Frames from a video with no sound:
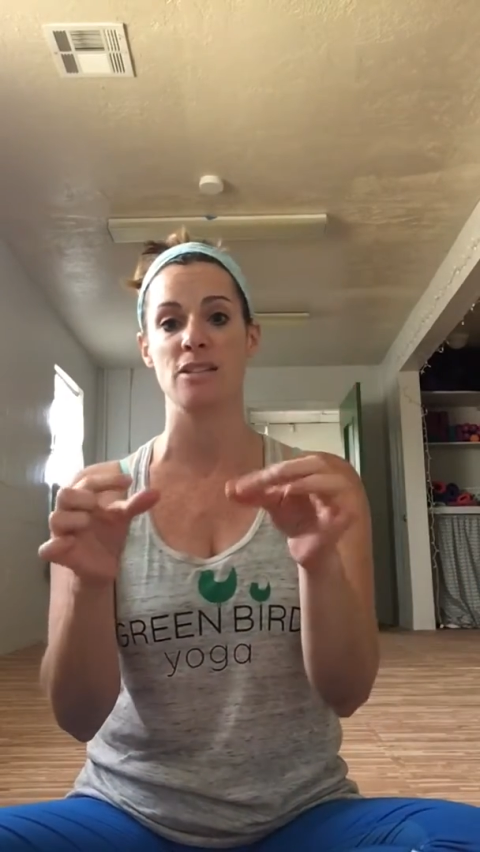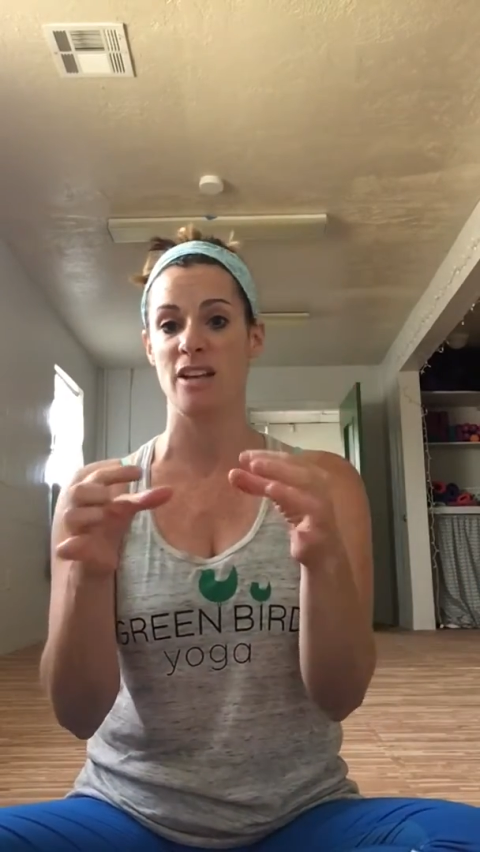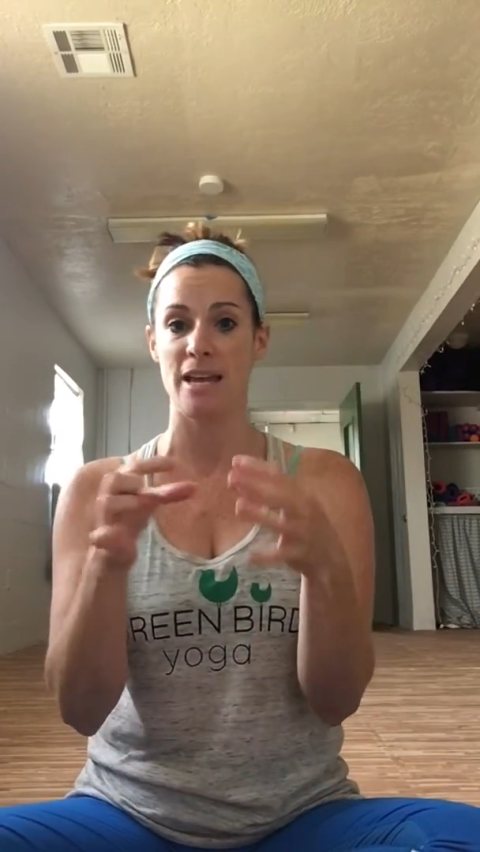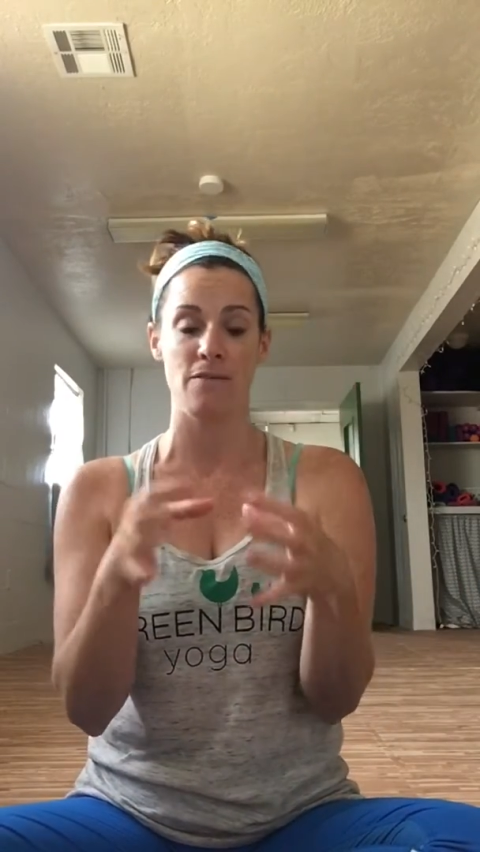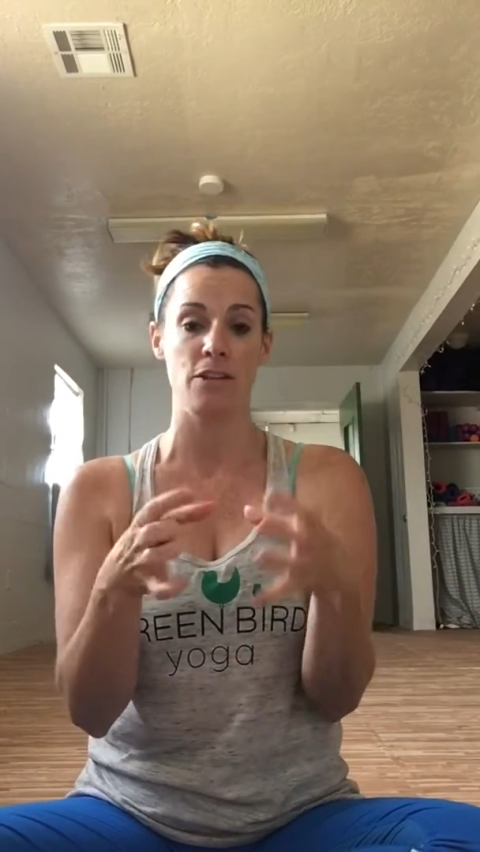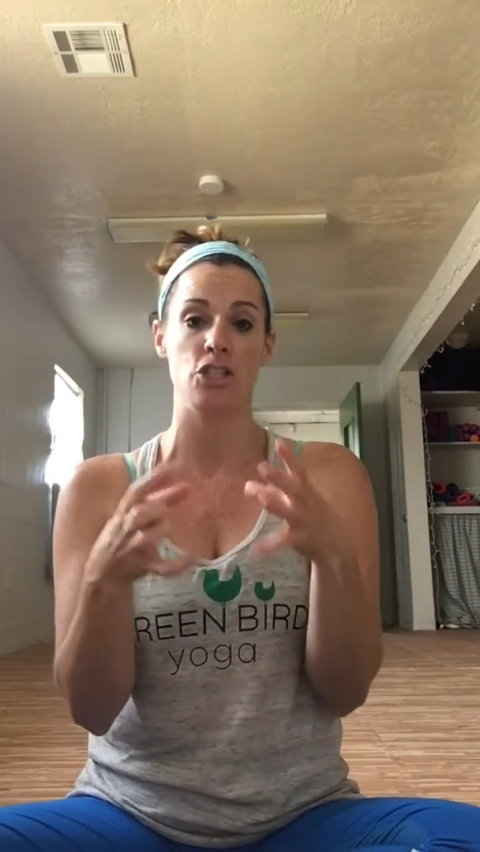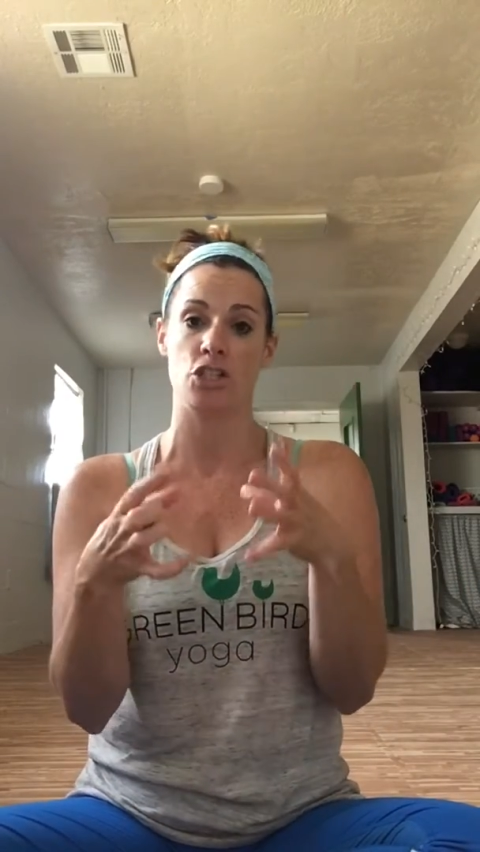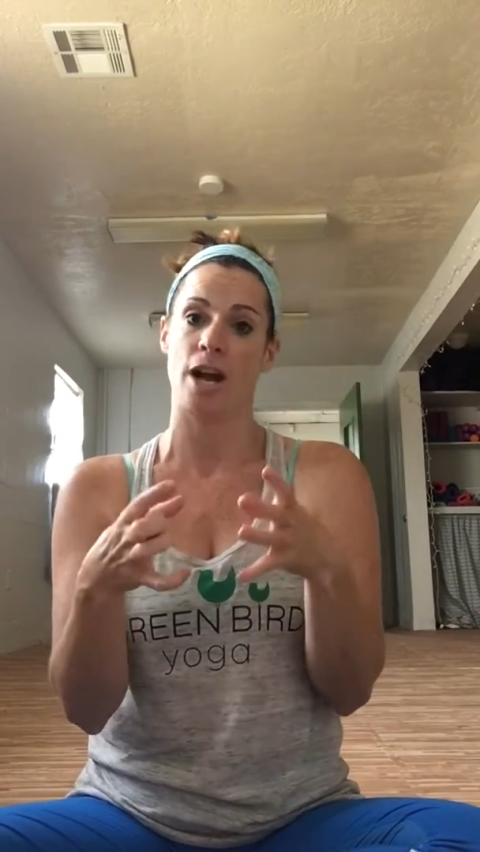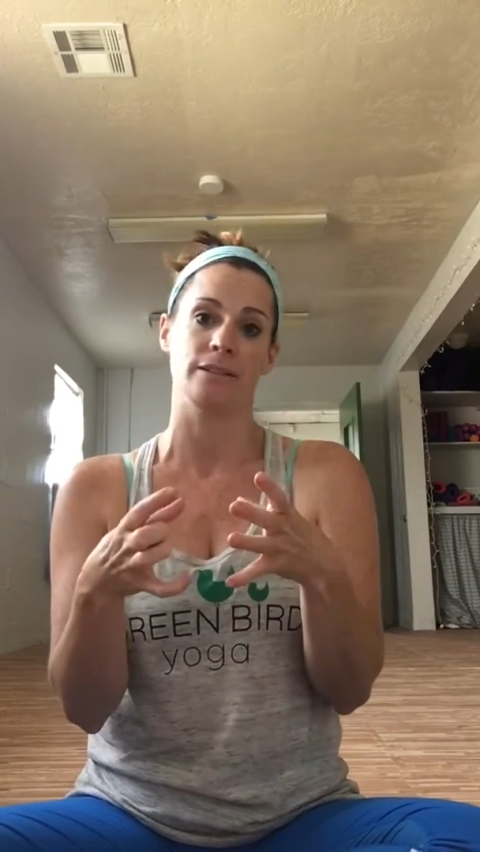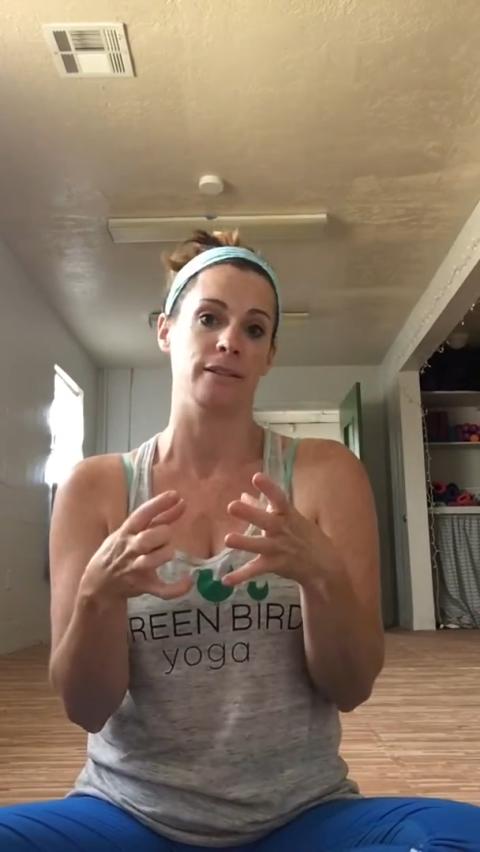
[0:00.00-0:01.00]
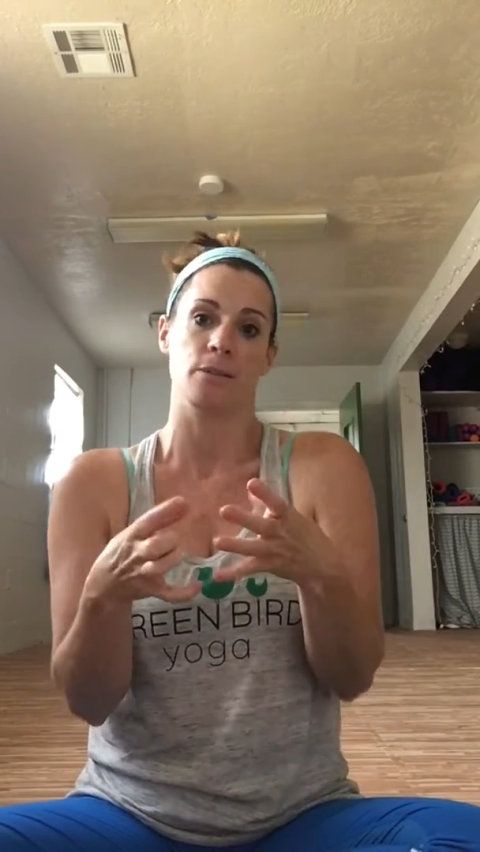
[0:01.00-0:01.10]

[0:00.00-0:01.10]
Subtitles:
you can give each child a little